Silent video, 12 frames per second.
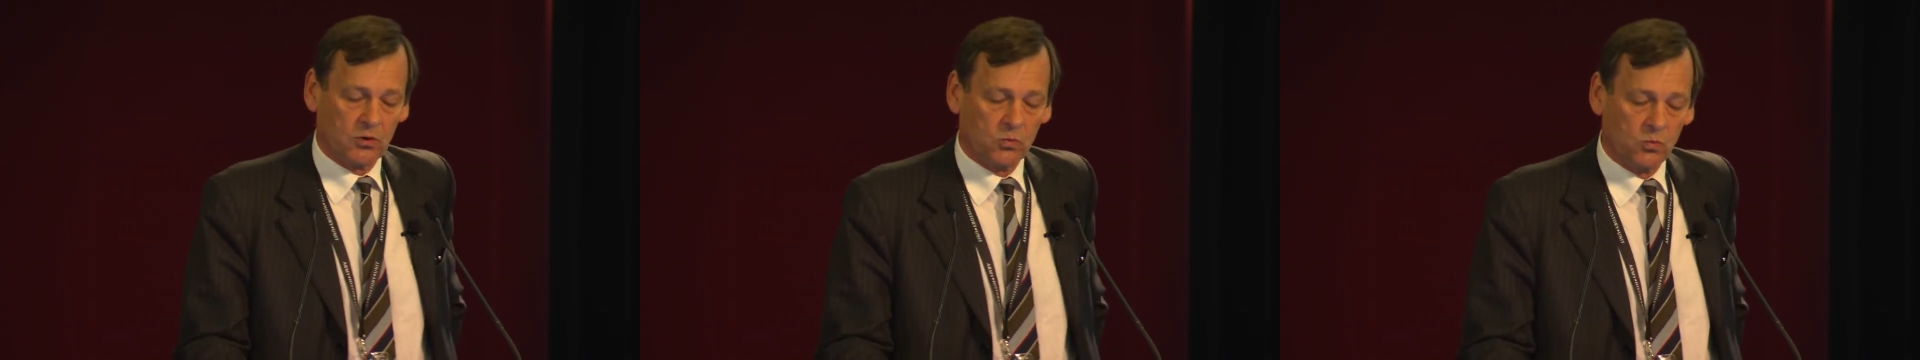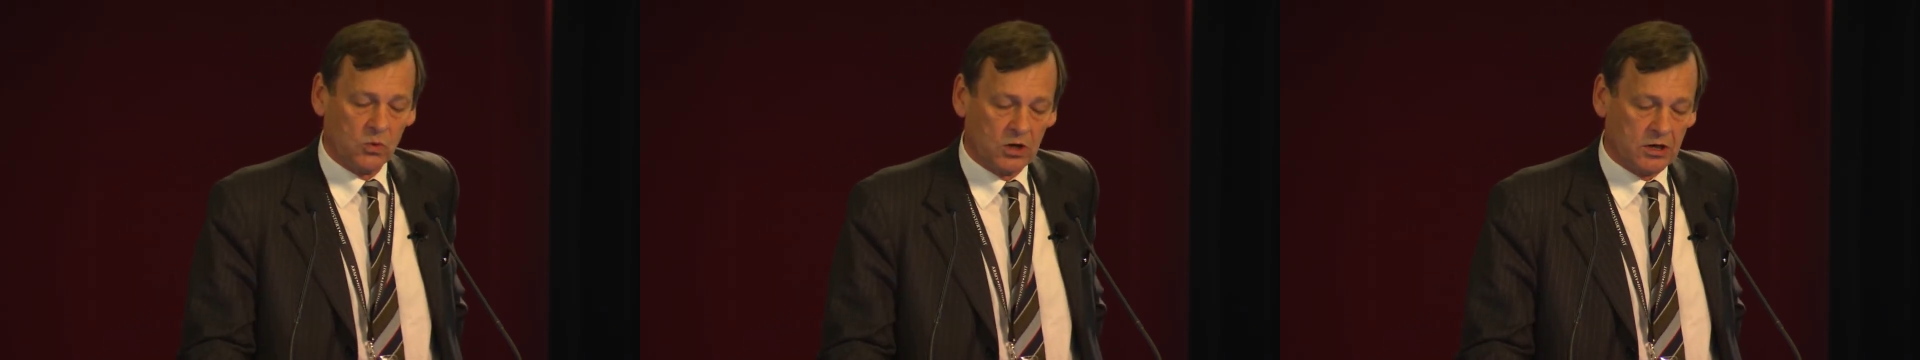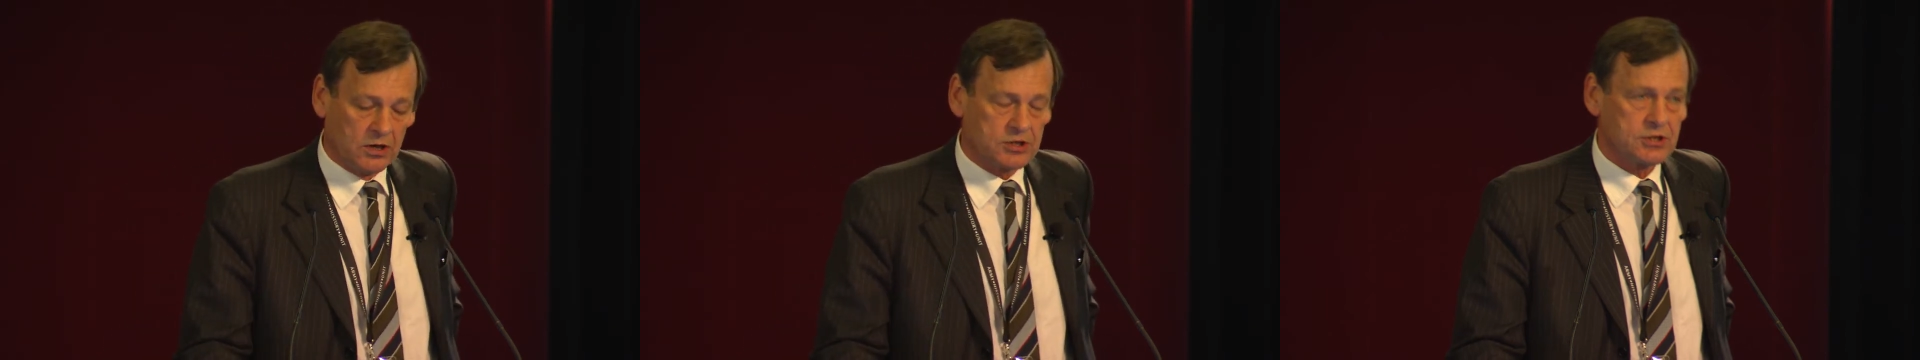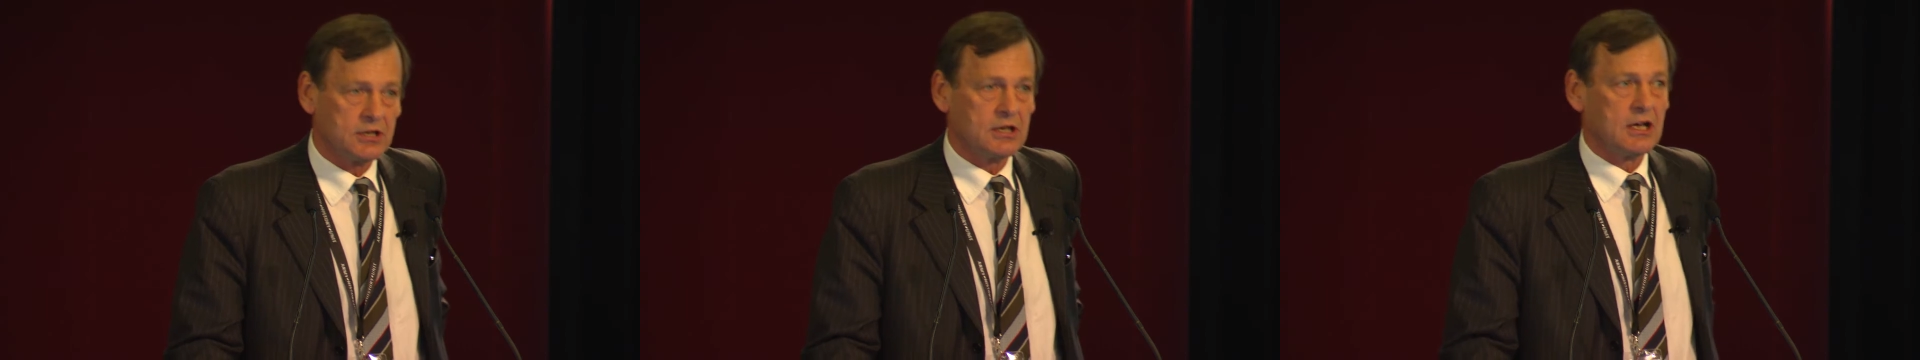
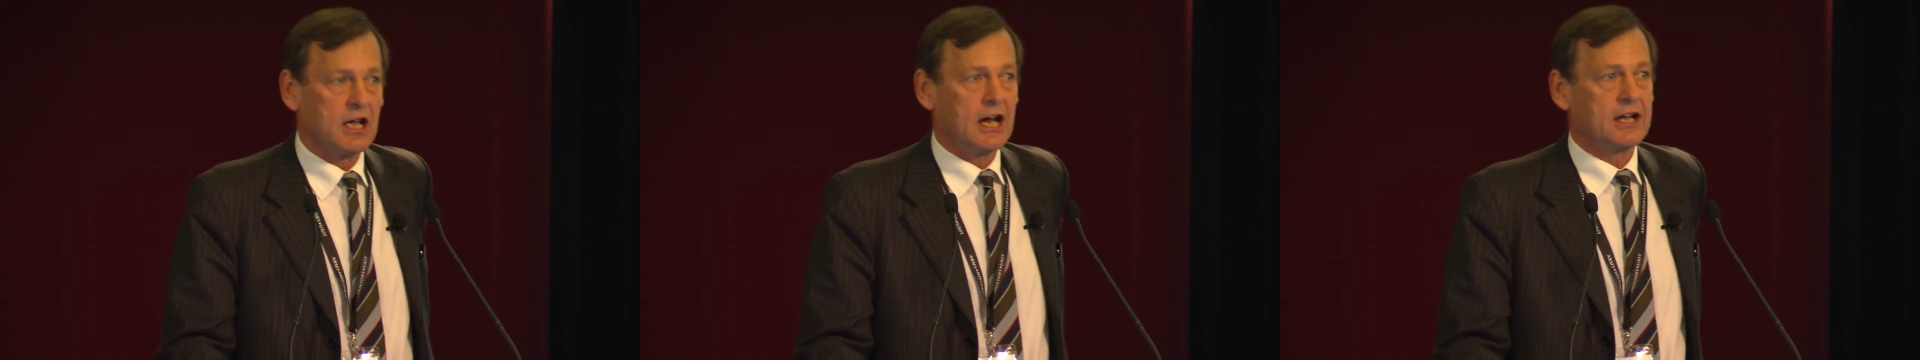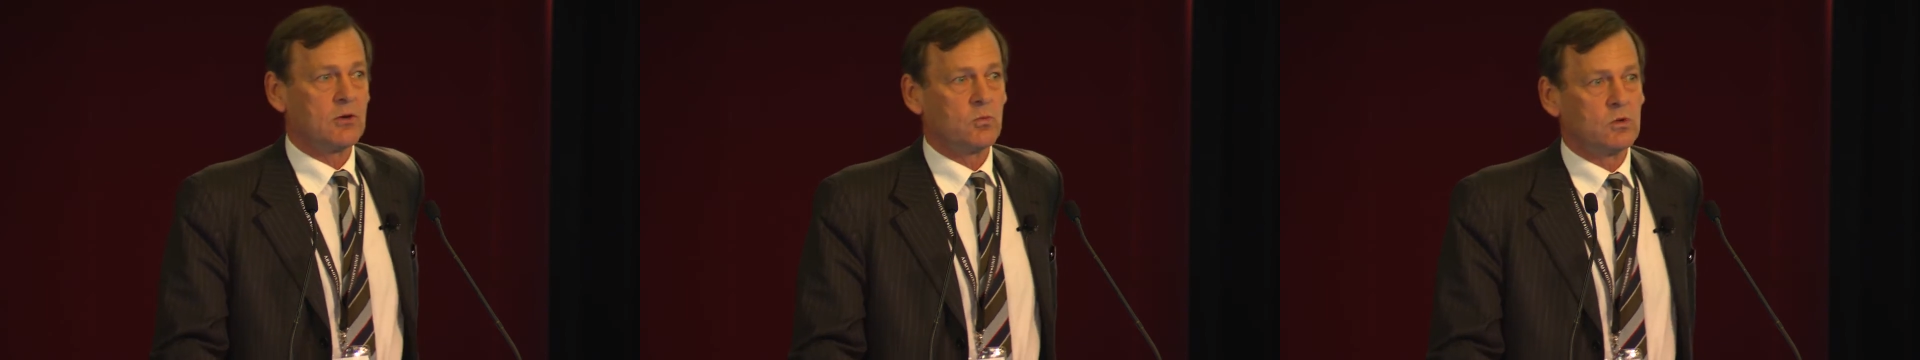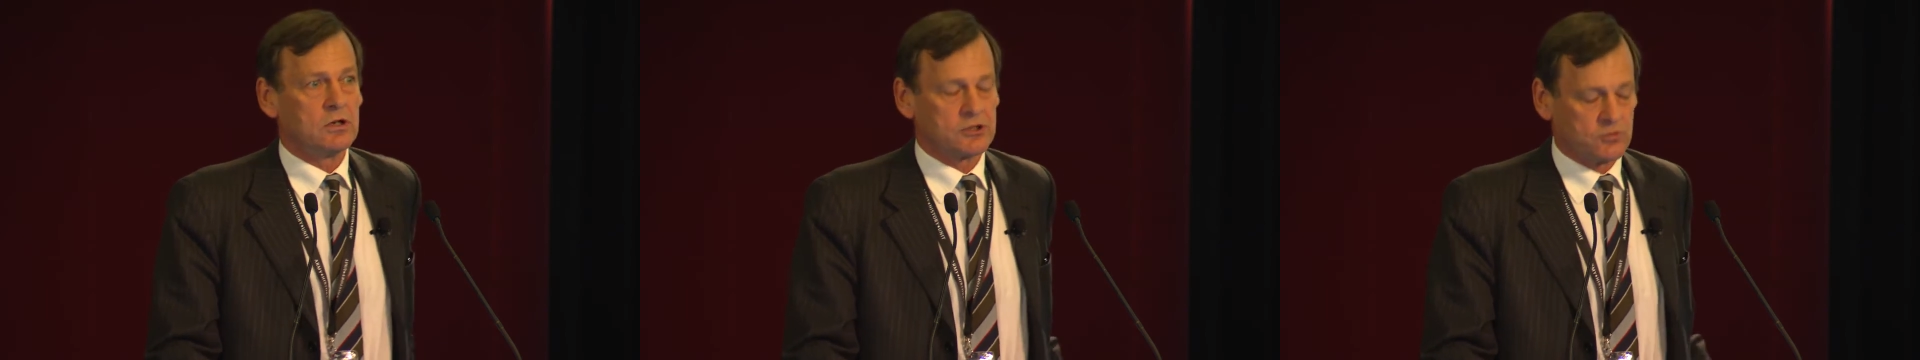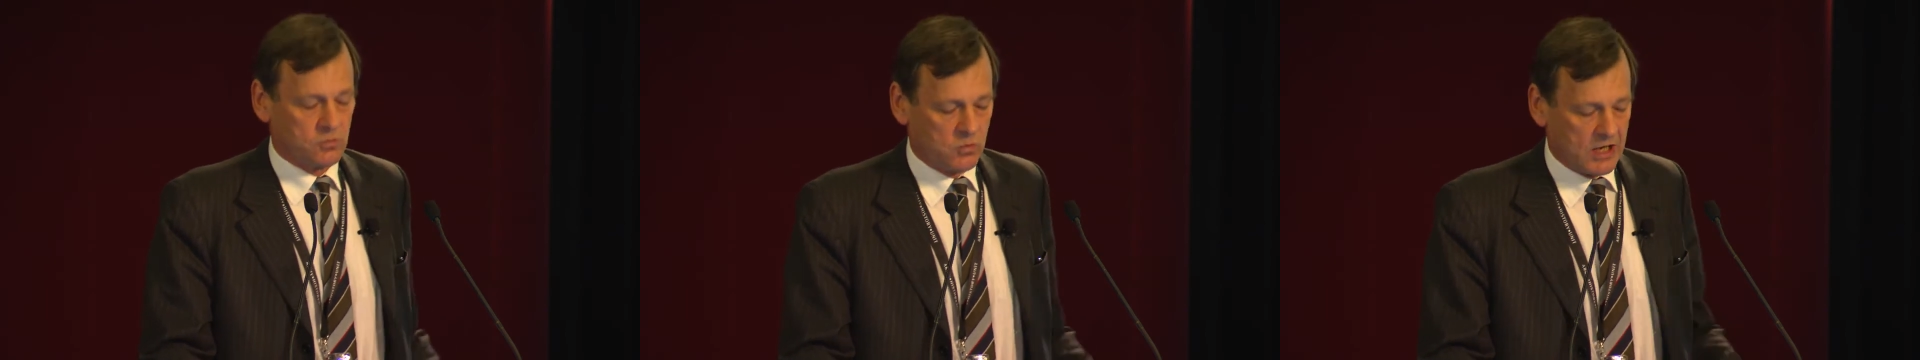worked, and it
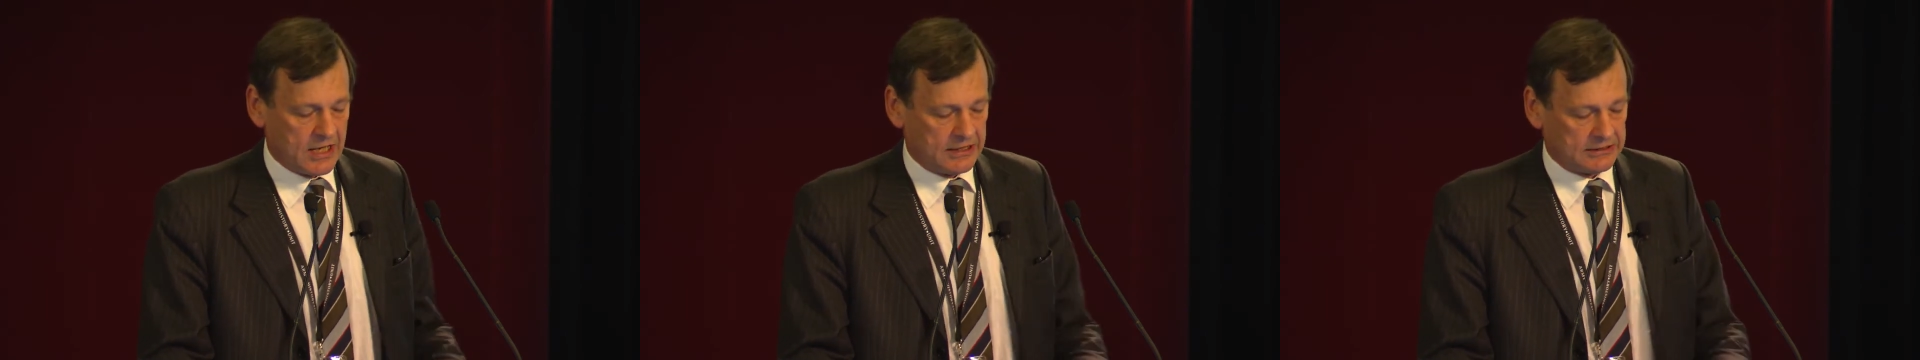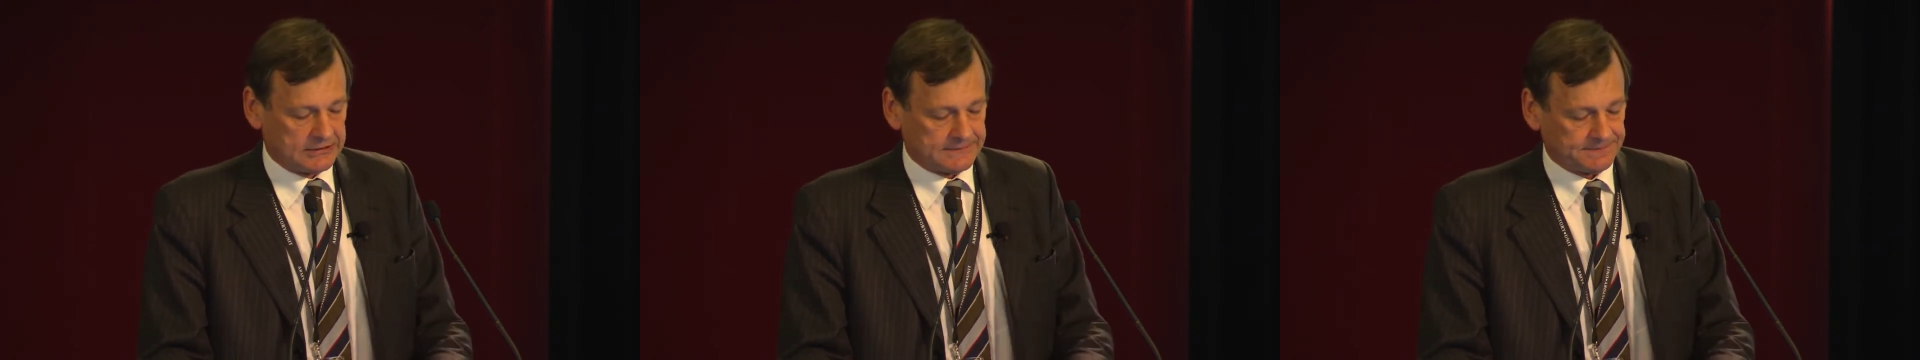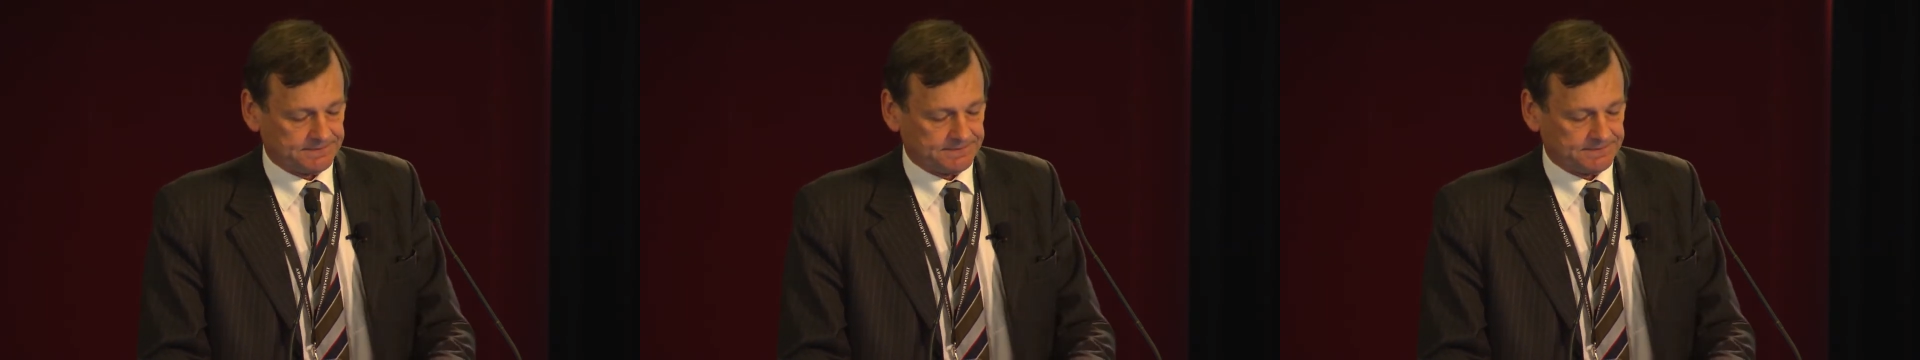worked well.